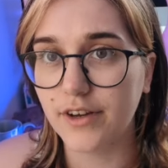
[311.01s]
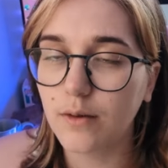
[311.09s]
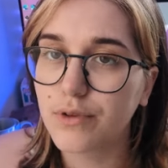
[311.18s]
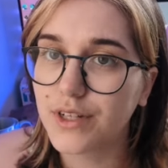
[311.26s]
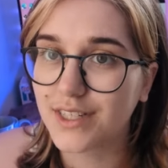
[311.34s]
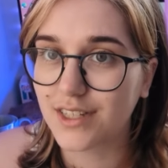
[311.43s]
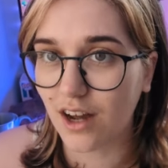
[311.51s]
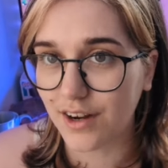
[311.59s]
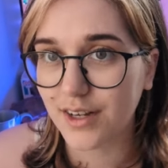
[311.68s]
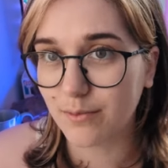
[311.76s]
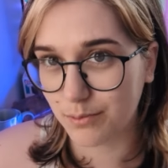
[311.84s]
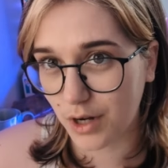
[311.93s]
a
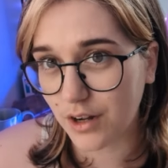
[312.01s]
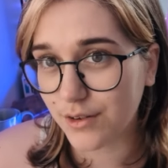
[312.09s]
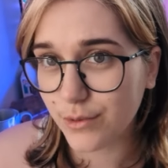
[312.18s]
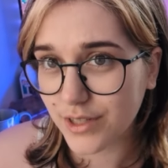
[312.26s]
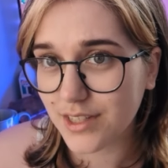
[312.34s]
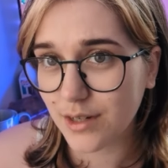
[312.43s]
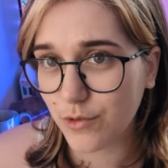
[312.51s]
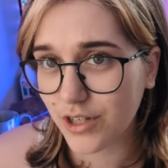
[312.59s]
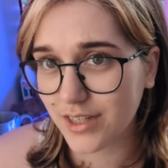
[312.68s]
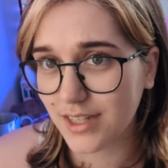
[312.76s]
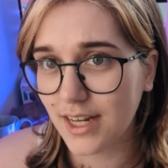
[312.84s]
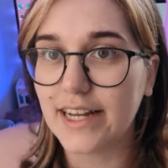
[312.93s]
platonic bond with
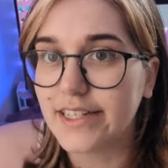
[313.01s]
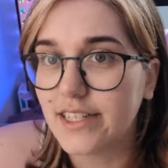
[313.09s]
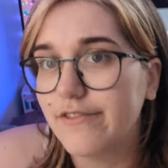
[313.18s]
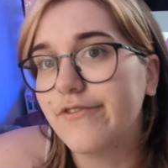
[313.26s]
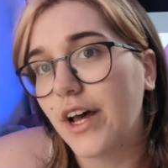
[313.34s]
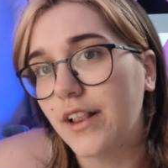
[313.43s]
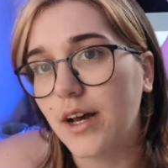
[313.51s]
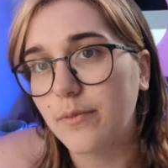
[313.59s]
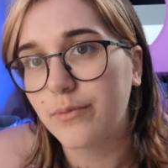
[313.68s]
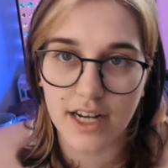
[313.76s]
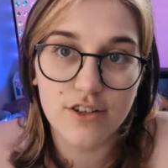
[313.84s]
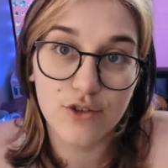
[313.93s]
someone and develop
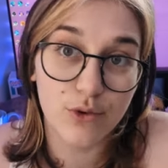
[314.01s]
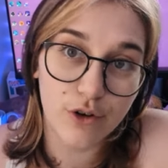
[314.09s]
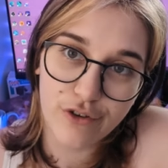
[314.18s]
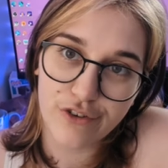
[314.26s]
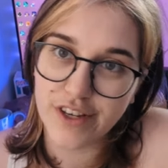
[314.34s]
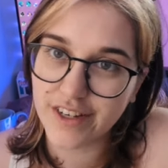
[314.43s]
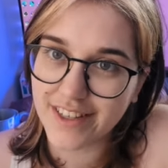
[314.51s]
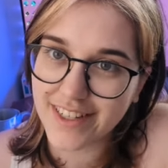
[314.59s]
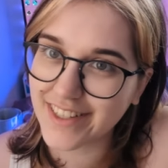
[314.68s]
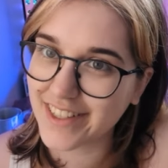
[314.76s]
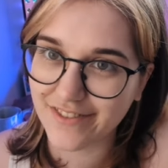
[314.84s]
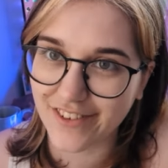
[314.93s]
sexual
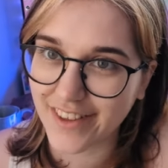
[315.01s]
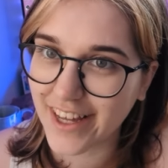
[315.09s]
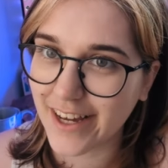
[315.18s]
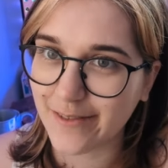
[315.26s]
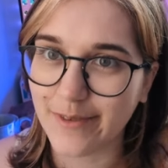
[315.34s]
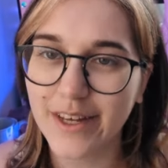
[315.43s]
feelings for them.